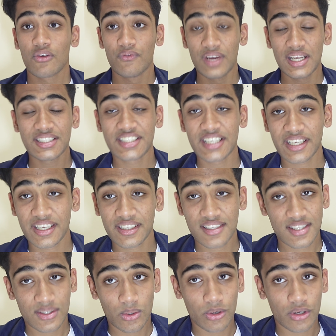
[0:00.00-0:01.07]
When checking the
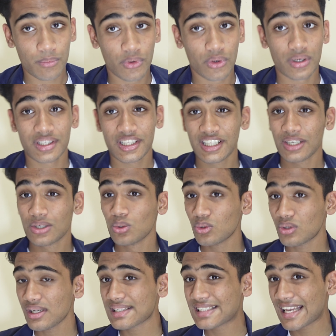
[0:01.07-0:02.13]
scoreboard, the
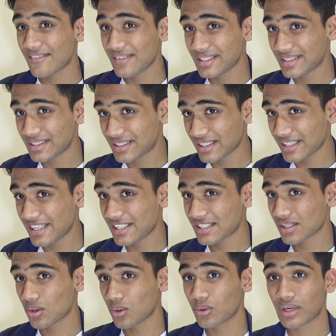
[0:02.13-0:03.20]
Google is having 3
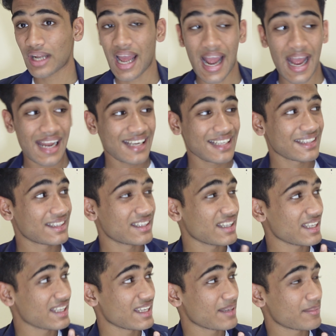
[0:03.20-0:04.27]
score and
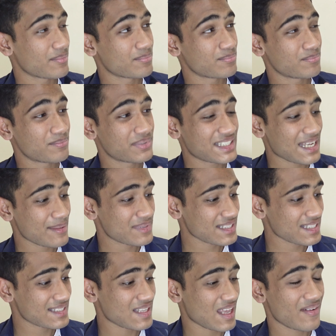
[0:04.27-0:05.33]
the
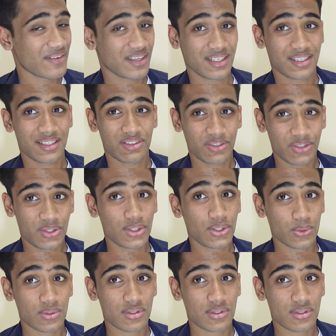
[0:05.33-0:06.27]
Samsung is having 2